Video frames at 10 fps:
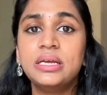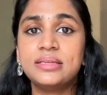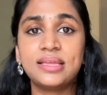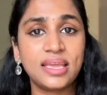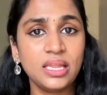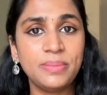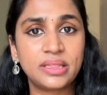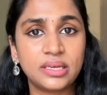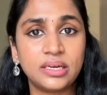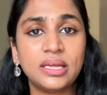Second
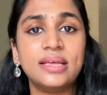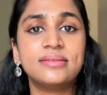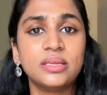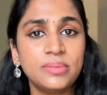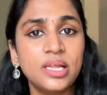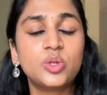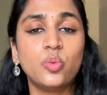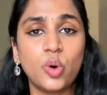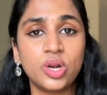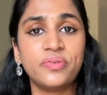method is similar to
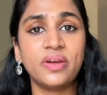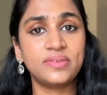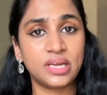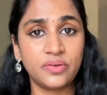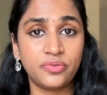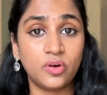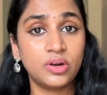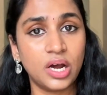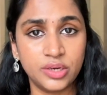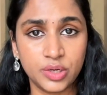what we have done for
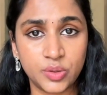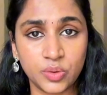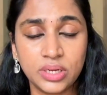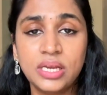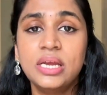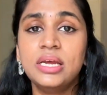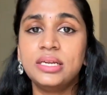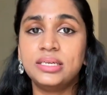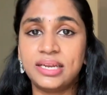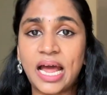undertone.
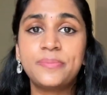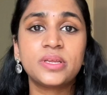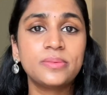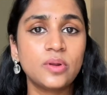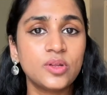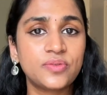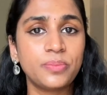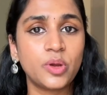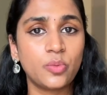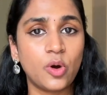Grab some clothes from
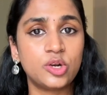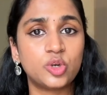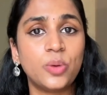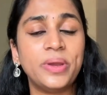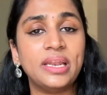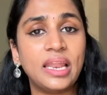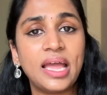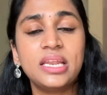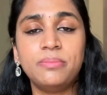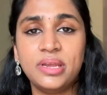your wardrobe in
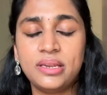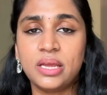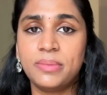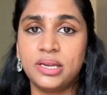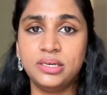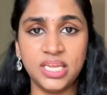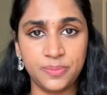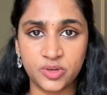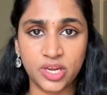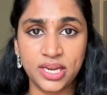light, medium and deep
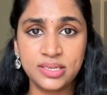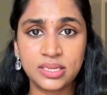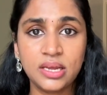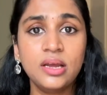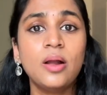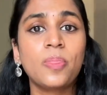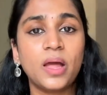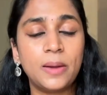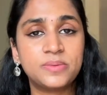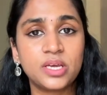shades.
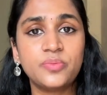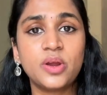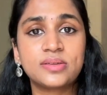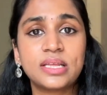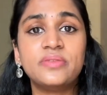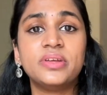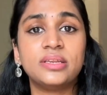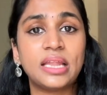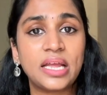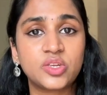Observe yourself
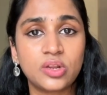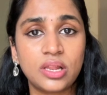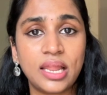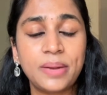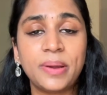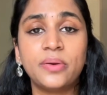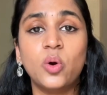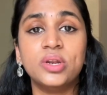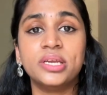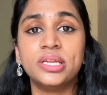in natural light by
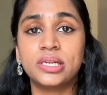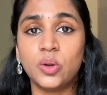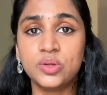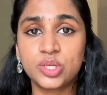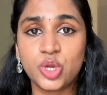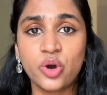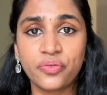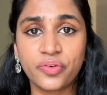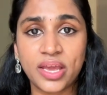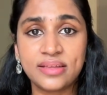holding it close to your
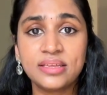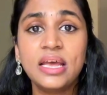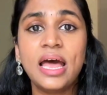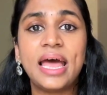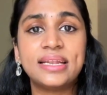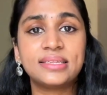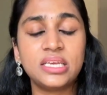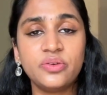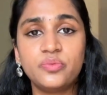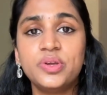face and
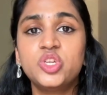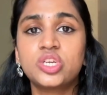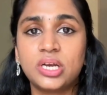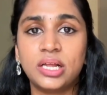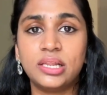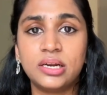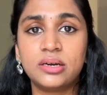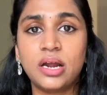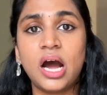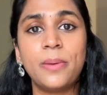see which
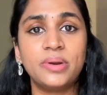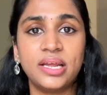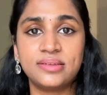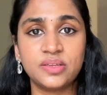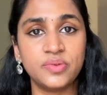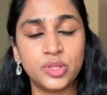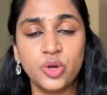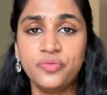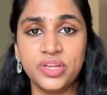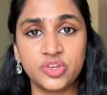color harmonizes with your
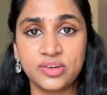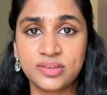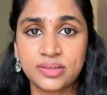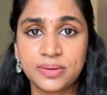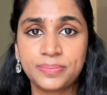features.